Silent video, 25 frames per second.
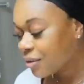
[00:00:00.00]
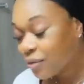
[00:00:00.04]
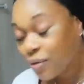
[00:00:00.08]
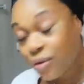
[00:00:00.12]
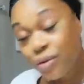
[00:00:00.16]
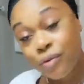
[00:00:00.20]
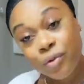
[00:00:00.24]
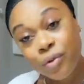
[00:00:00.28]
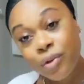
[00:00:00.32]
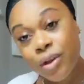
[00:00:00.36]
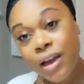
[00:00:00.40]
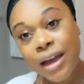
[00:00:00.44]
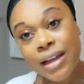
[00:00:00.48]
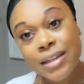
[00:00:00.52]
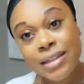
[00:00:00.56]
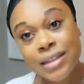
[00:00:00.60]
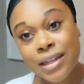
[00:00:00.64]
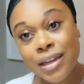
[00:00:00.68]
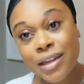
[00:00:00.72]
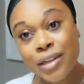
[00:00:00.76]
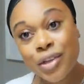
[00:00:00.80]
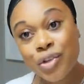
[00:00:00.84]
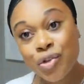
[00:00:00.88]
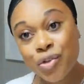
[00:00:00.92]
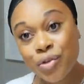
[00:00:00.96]
a few of you guys
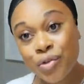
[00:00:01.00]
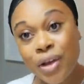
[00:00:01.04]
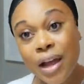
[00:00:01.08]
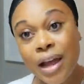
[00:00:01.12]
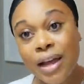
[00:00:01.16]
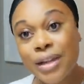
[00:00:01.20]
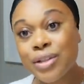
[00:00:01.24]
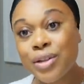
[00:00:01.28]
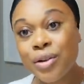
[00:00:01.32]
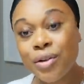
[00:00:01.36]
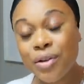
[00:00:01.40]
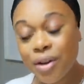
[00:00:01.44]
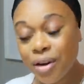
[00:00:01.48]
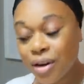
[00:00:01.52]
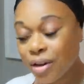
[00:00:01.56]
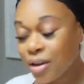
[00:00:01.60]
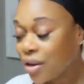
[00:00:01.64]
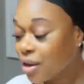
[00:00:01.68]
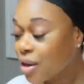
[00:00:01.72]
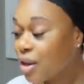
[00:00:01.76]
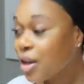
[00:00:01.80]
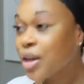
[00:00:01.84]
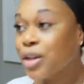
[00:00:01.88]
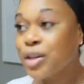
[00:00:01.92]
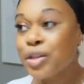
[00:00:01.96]
said that you guys are going
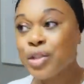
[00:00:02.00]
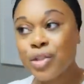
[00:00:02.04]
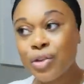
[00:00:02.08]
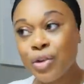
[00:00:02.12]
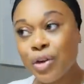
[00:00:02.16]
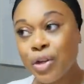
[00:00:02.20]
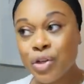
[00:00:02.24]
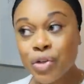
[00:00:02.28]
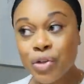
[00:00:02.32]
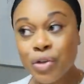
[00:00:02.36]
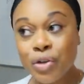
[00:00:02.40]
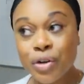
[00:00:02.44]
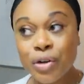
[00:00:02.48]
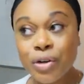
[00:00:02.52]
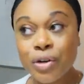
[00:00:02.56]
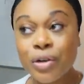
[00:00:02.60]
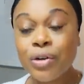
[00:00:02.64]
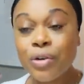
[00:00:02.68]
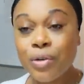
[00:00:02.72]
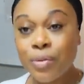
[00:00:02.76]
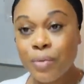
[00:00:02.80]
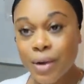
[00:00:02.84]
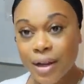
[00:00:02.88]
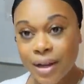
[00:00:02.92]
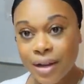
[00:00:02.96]
to start
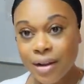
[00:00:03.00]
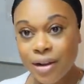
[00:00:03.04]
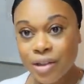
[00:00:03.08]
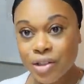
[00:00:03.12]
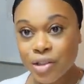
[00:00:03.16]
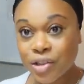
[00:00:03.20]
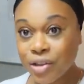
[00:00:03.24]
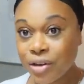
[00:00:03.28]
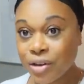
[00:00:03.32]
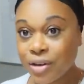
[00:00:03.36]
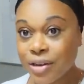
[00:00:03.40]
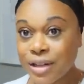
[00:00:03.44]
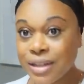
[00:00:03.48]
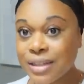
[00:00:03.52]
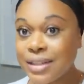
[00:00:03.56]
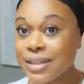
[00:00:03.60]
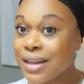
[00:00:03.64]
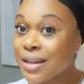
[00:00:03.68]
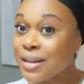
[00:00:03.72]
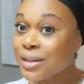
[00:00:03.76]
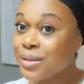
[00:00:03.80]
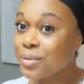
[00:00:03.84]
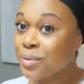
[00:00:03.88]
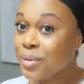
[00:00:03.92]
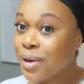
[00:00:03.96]
your weight loss journeys
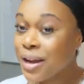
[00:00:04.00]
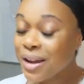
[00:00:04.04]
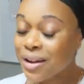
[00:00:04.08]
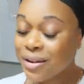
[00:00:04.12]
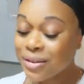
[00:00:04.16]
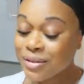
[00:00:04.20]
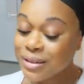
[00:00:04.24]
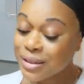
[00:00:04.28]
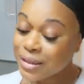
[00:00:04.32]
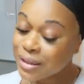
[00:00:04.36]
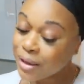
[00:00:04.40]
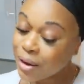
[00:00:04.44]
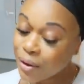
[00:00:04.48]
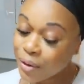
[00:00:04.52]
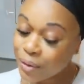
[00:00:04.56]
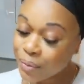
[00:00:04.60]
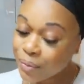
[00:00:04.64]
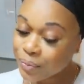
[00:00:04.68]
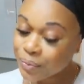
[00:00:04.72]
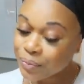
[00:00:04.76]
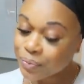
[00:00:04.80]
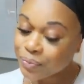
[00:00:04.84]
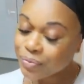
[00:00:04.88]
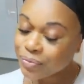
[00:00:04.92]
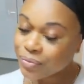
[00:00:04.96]
as well.
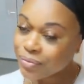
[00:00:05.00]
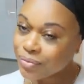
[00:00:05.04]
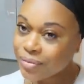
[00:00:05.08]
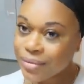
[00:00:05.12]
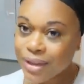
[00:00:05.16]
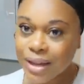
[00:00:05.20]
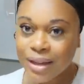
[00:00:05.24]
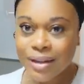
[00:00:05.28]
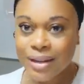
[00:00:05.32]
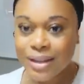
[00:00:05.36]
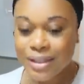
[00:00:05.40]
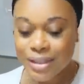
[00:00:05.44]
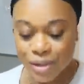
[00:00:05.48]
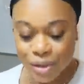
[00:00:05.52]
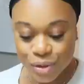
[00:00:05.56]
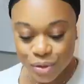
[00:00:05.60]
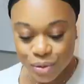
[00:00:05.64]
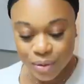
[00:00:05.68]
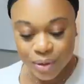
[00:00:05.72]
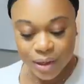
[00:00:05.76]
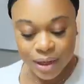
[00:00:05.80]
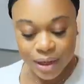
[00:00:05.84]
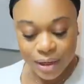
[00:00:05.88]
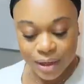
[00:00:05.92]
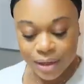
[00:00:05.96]
So let's
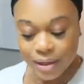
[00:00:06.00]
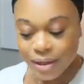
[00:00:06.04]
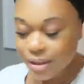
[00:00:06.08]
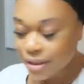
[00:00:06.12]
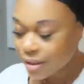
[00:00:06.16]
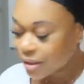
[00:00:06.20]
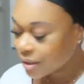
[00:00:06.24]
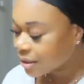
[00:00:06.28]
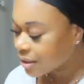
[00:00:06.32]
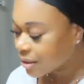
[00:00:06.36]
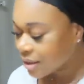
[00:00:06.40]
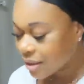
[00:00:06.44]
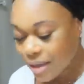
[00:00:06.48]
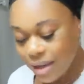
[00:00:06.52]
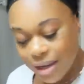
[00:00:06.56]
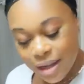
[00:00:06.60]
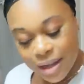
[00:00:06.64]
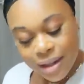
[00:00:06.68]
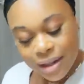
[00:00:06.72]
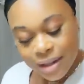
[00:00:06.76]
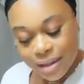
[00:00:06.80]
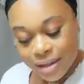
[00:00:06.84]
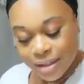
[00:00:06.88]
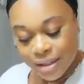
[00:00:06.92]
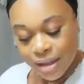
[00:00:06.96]
do it. Let's
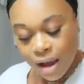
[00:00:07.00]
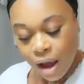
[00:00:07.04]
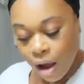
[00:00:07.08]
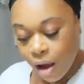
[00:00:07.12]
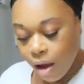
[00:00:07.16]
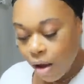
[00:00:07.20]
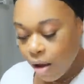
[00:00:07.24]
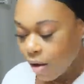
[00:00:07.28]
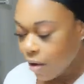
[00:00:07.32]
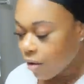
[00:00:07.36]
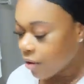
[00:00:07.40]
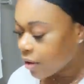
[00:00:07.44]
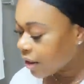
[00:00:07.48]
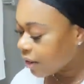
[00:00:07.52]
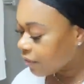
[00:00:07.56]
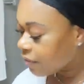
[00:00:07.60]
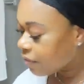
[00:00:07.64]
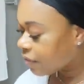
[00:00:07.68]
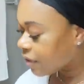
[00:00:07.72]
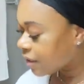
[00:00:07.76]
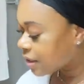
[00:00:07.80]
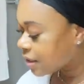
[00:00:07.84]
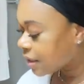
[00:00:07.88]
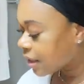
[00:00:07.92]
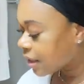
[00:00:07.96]
let's all get fit